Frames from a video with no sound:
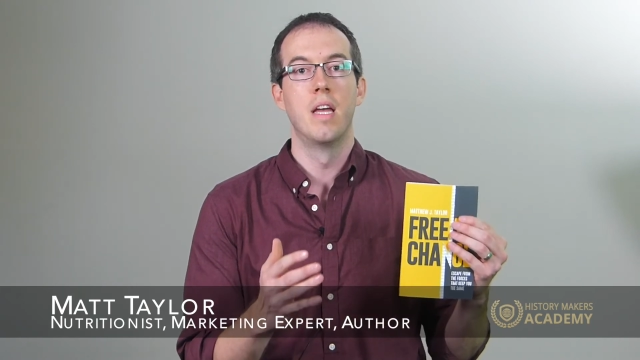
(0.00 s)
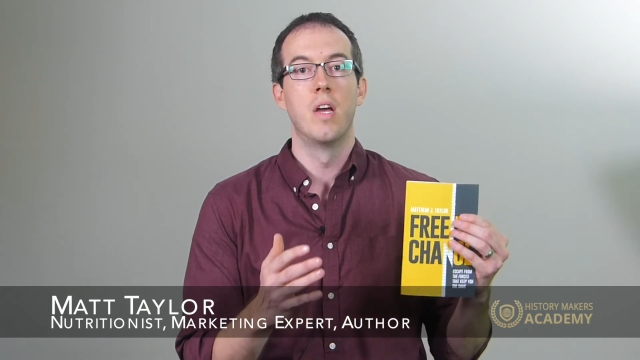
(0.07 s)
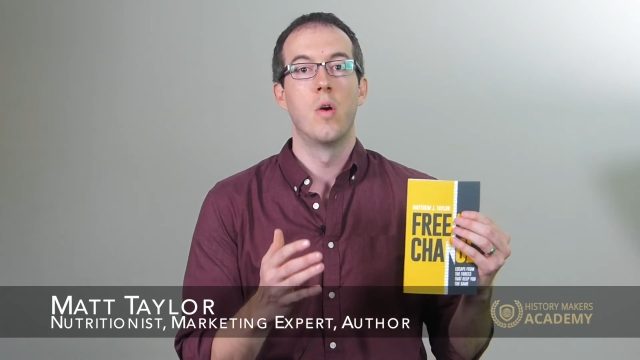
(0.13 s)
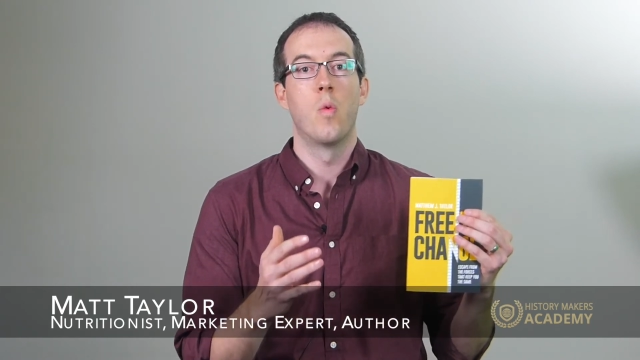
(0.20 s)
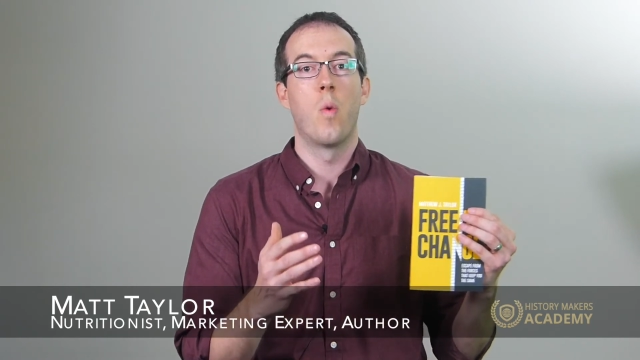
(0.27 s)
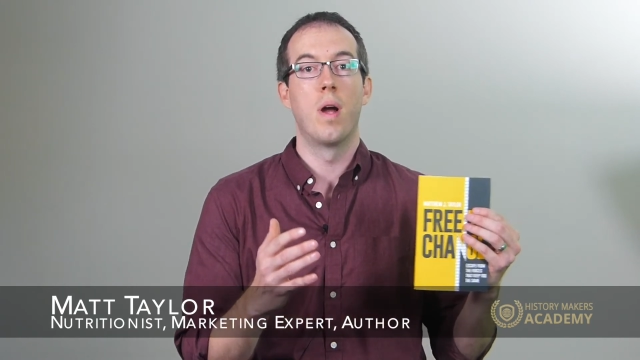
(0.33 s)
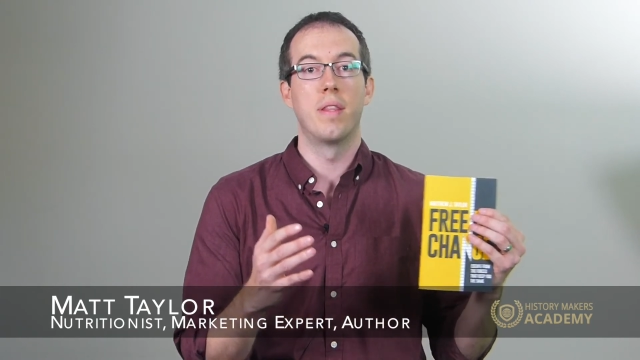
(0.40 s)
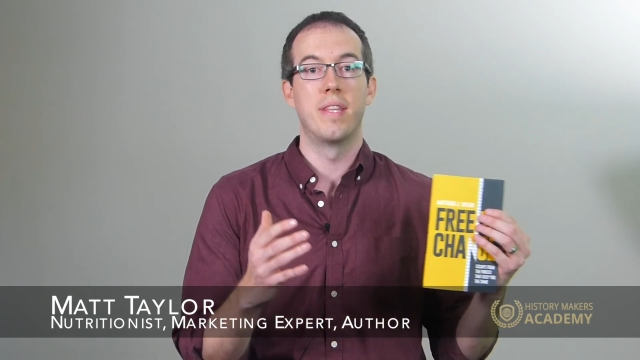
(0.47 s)

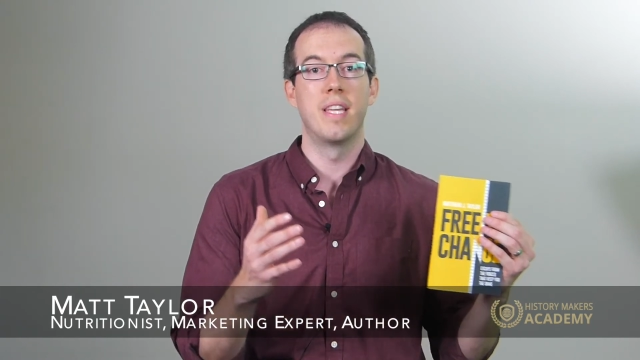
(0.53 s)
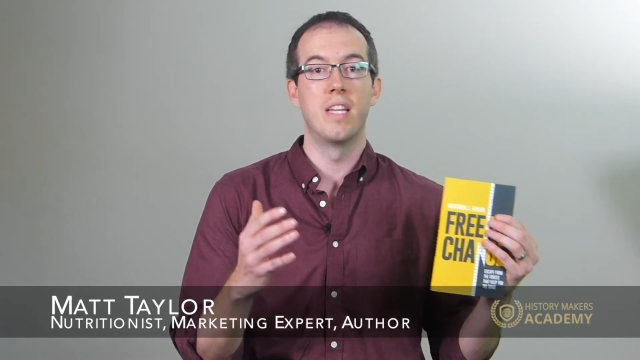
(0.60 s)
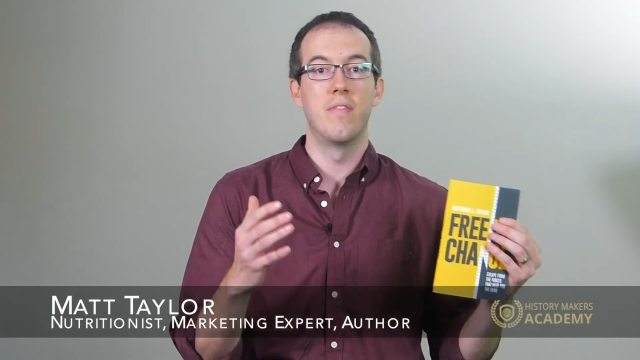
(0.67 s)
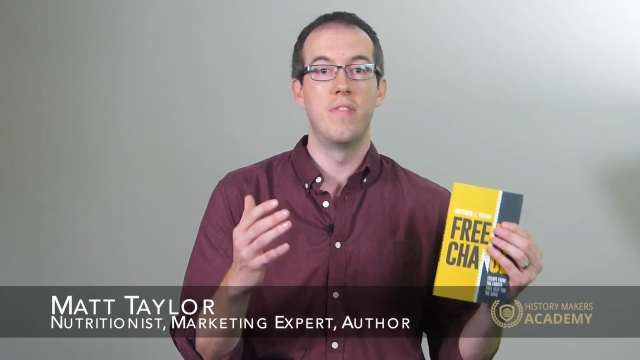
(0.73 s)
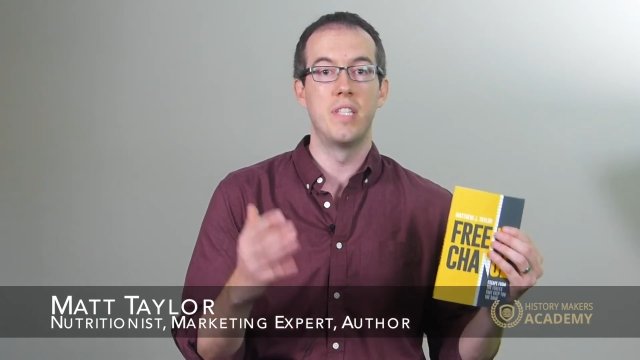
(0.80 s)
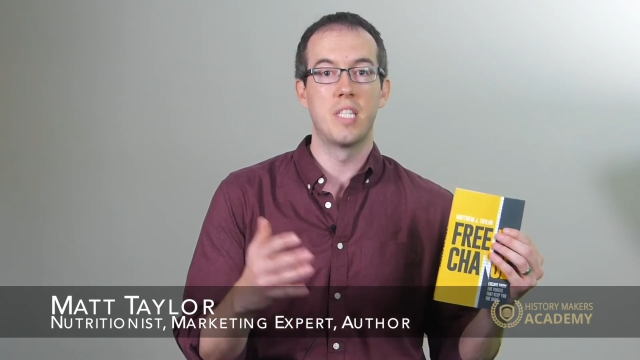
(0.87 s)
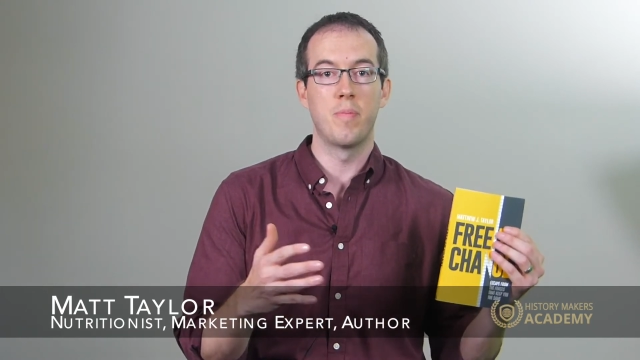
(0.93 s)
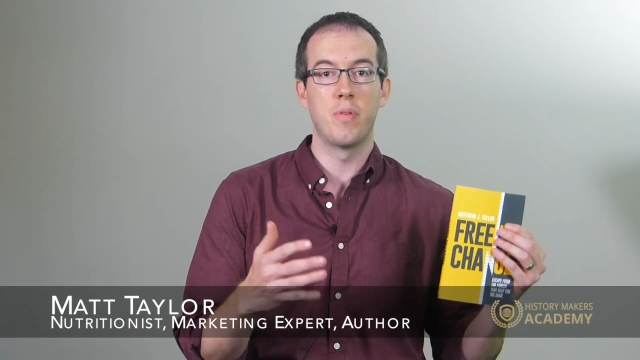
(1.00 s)
what the
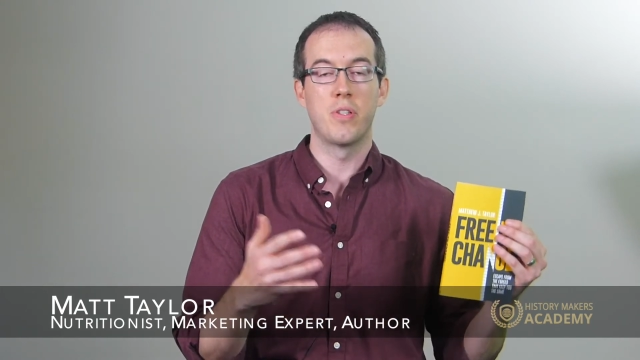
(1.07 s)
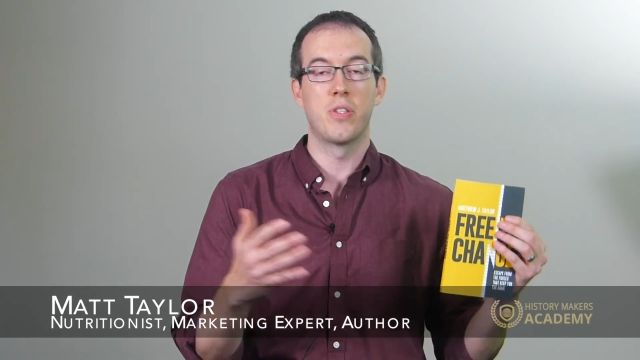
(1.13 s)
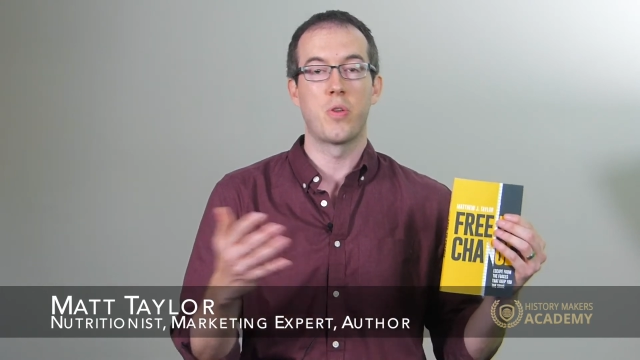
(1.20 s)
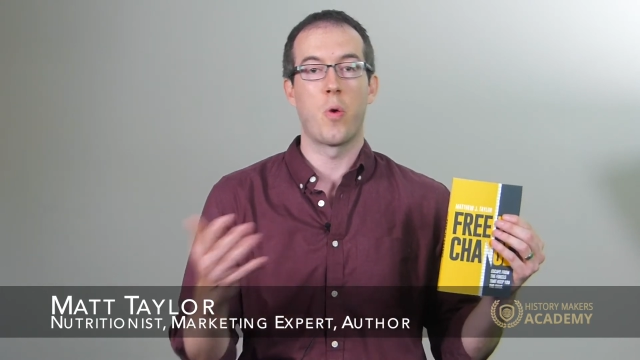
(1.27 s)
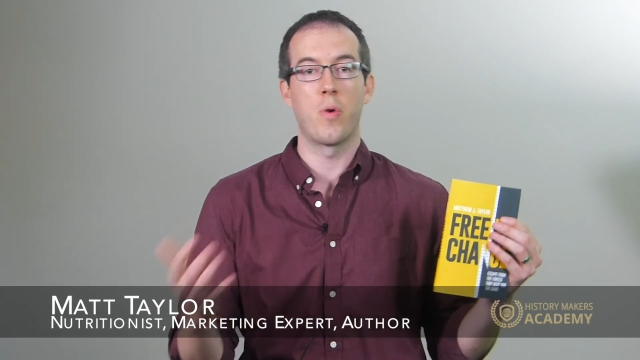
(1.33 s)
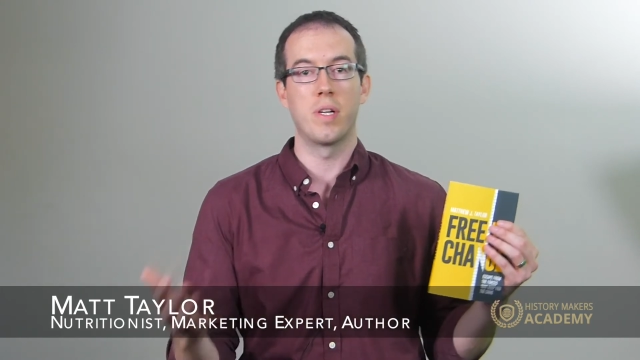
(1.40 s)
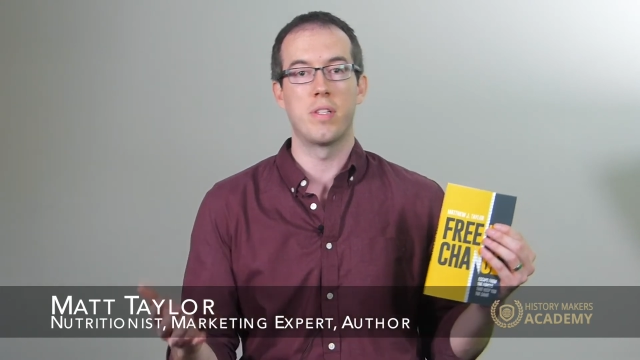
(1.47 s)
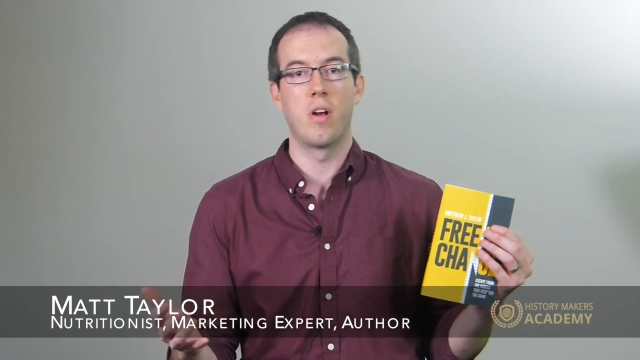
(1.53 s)
invisible
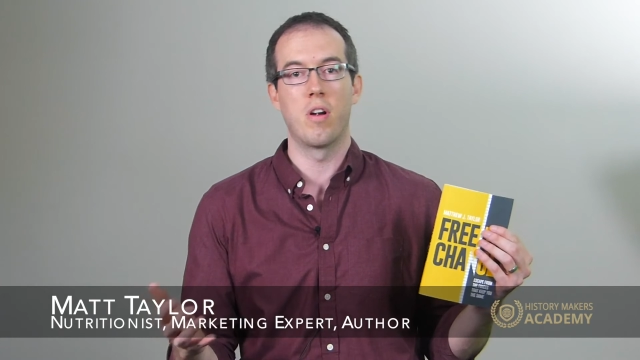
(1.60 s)
stories